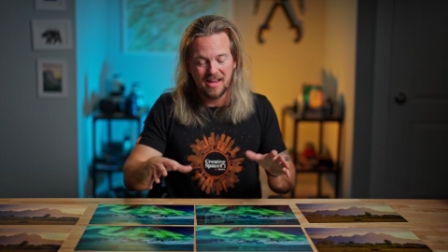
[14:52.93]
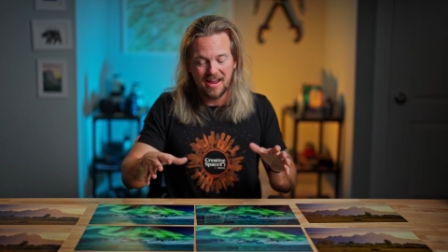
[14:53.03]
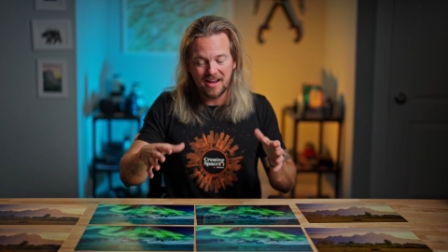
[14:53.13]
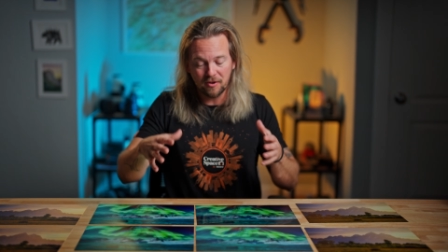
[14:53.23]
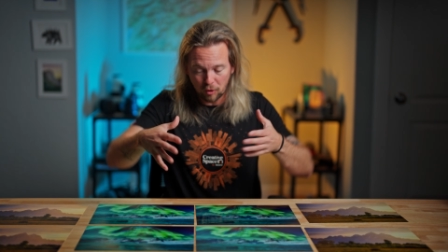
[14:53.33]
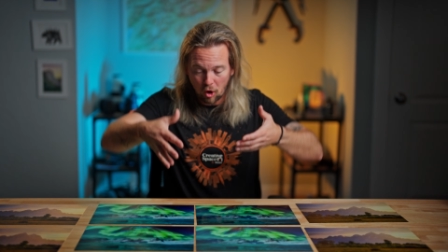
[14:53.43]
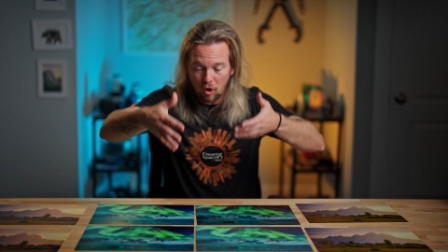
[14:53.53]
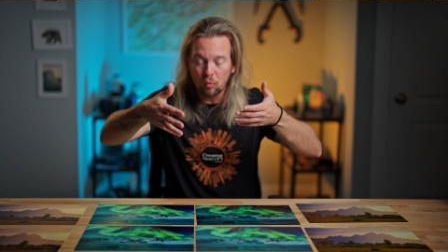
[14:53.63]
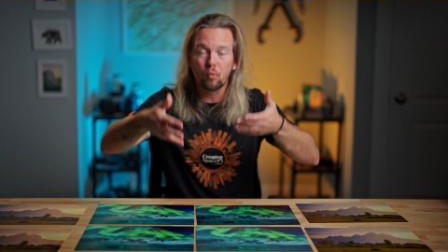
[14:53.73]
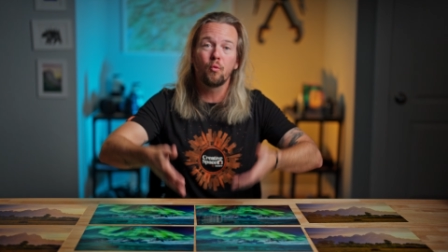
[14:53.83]
And they're
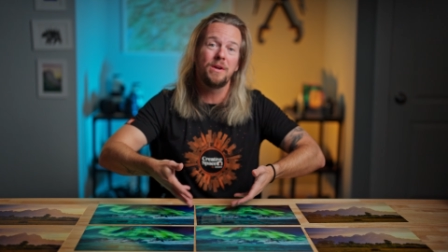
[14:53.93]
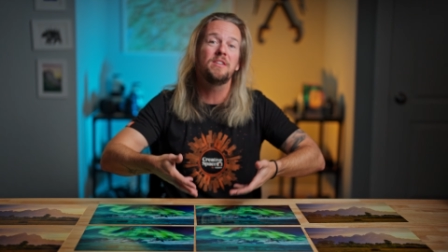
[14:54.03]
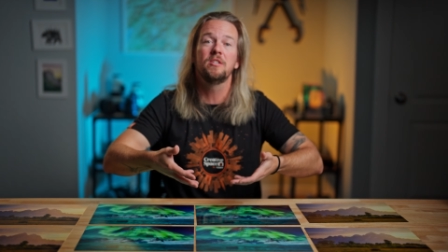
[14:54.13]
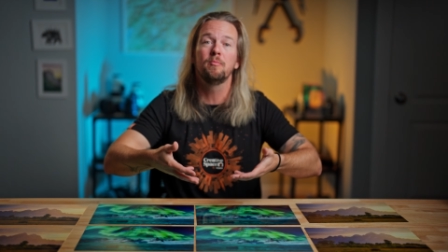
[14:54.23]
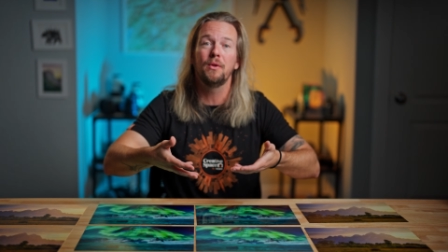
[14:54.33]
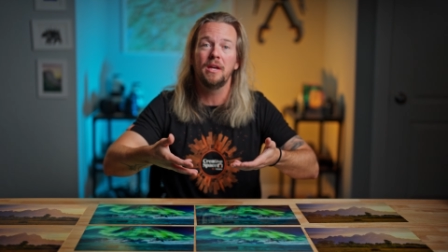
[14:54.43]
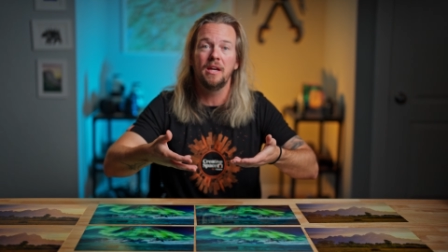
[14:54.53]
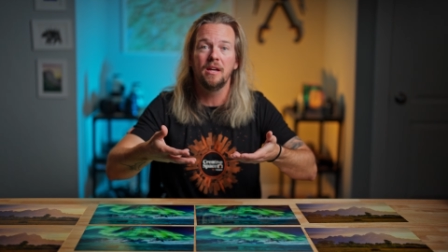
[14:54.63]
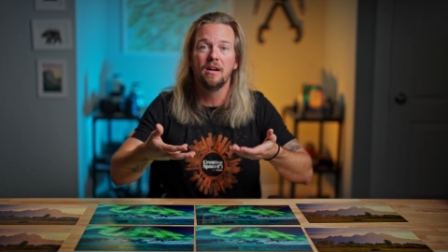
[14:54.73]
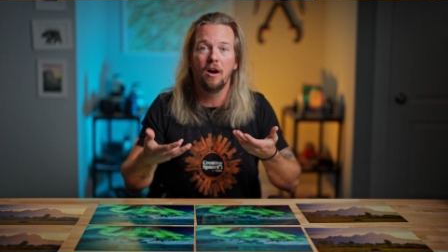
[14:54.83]
all
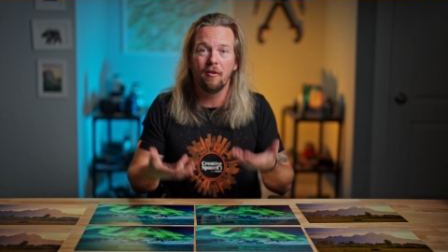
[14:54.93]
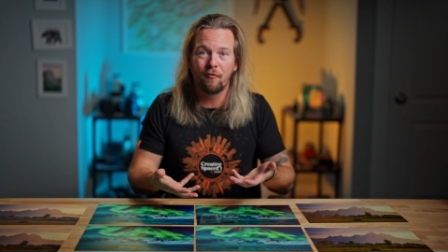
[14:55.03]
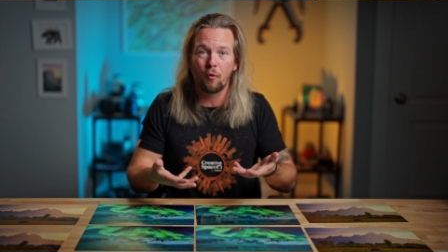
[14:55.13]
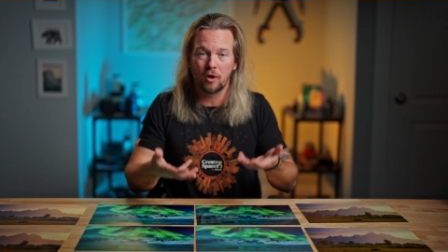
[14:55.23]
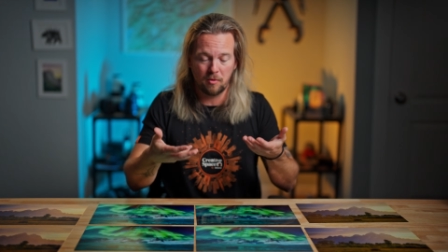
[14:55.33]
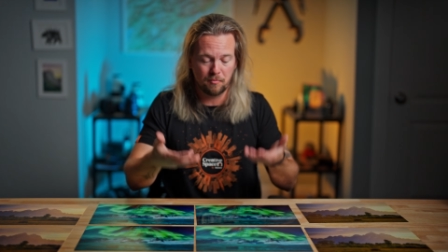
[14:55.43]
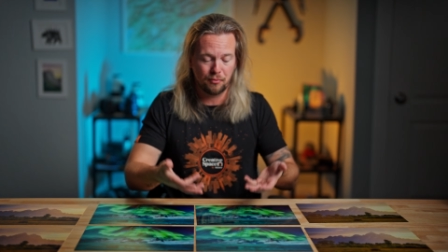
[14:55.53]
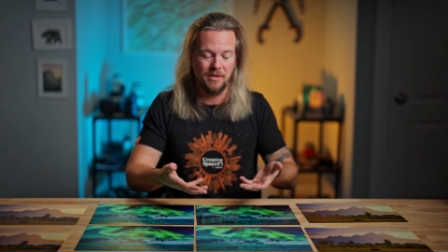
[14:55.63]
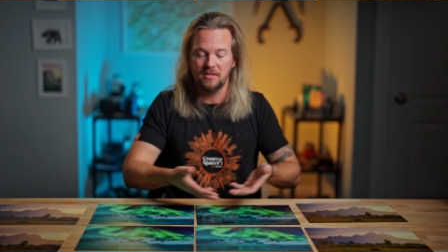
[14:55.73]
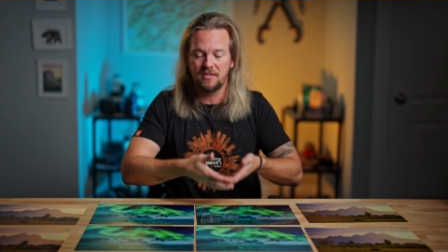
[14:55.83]
reasonably affordable
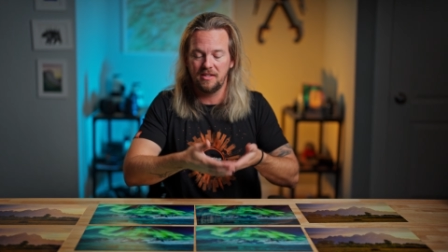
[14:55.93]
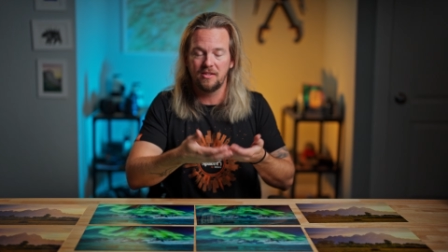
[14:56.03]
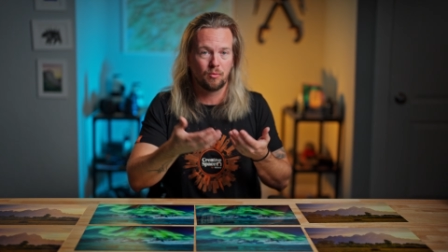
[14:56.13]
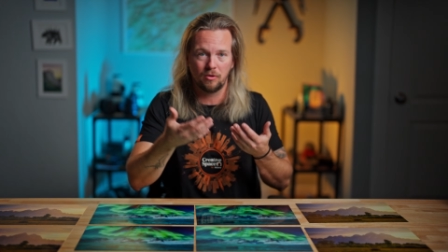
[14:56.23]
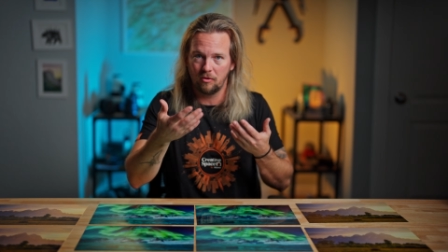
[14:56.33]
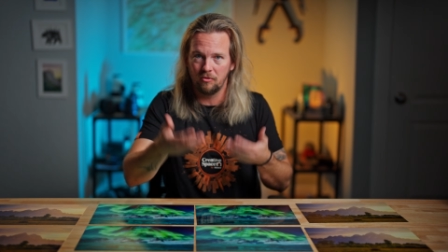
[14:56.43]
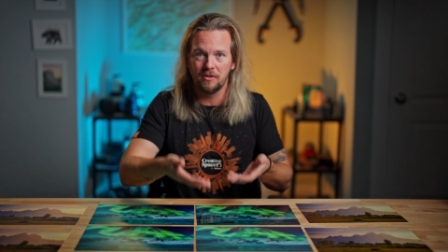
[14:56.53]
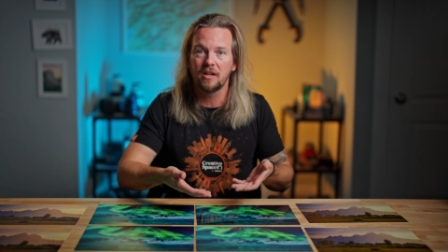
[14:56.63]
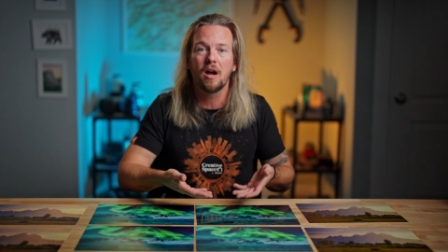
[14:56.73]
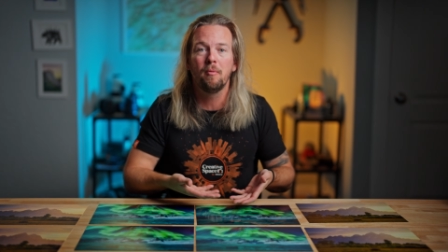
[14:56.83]
prints. These were
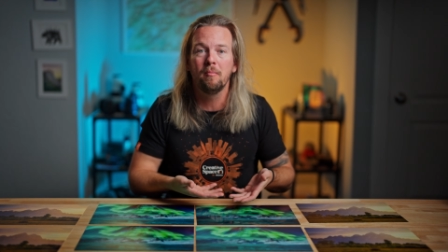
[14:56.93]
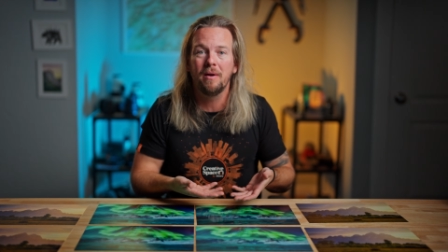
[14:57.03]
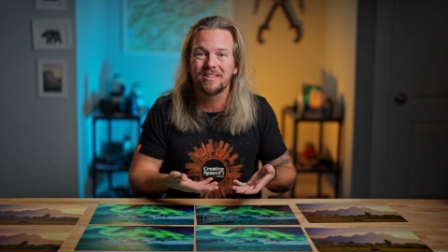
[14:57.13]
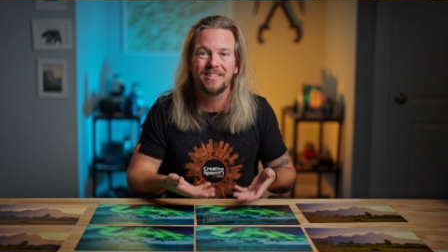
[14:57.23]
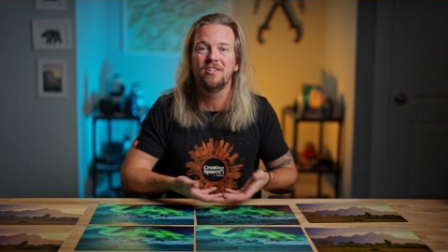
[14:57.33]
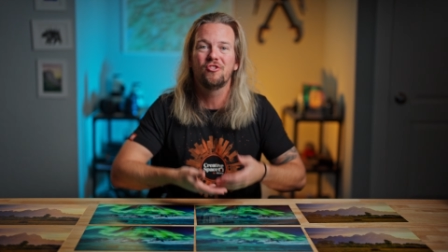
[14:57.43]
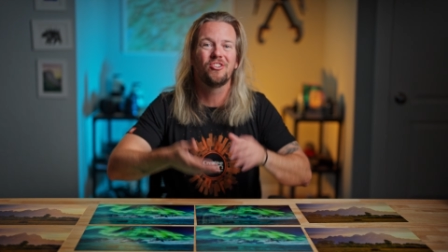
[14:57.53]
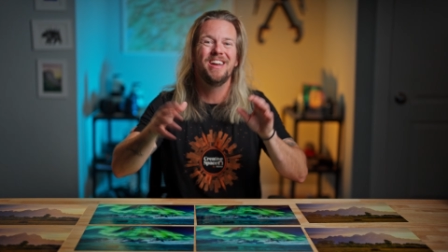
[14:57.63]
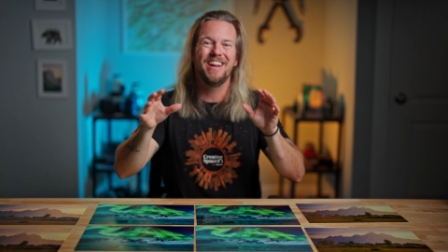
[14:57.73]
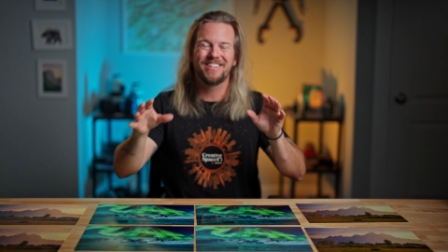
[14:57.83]
only a couple bucks each.
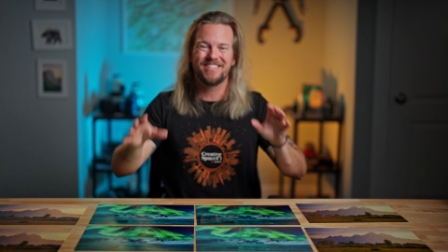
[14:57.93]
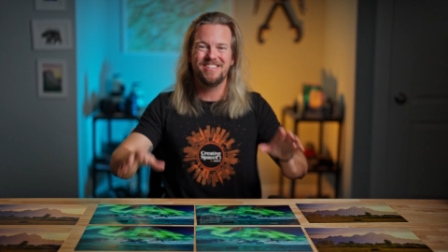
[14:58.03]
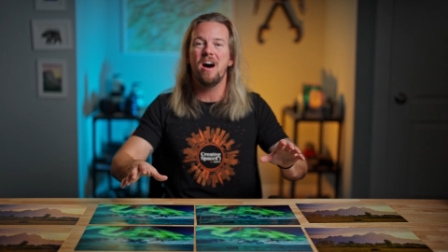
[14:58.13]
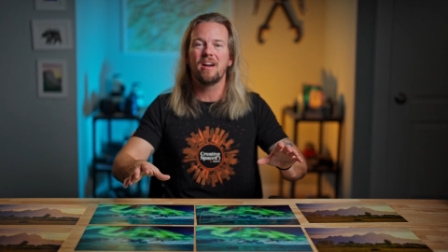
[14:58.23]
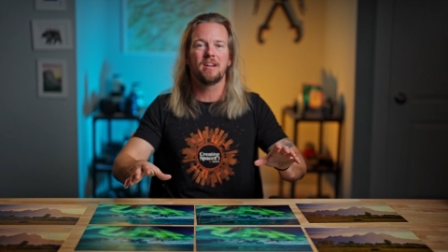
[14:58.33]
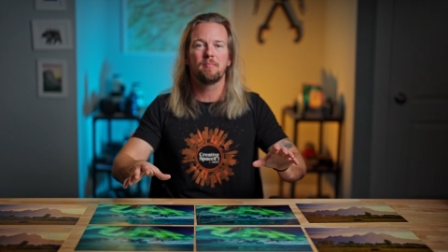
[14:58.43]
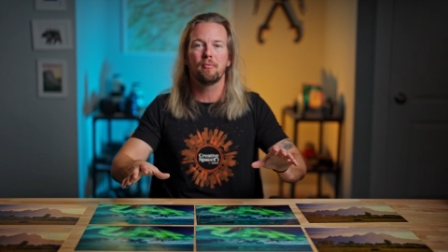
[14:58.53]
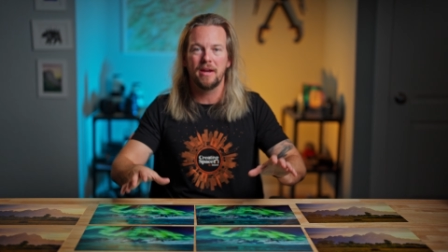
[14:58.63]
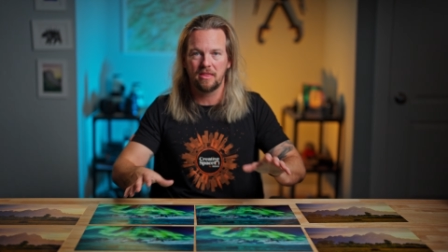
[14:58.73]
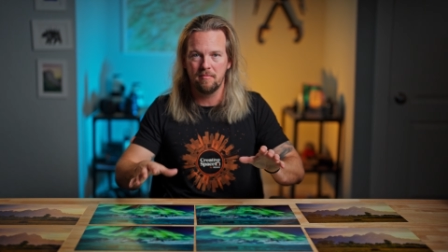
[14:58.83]
It's not gonna
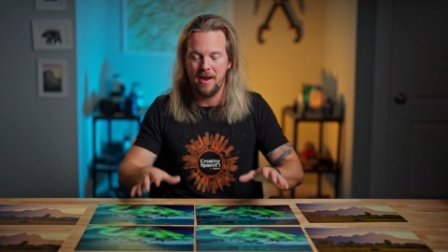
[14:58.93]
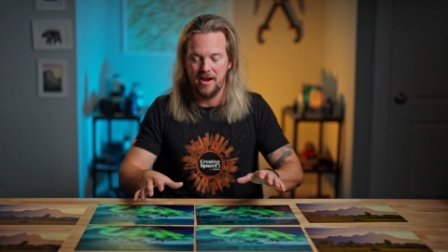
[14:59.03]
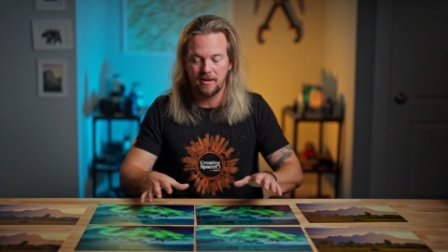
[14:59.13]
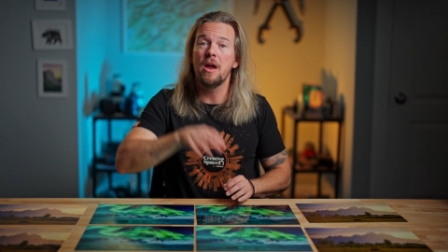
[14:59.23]
break the bank.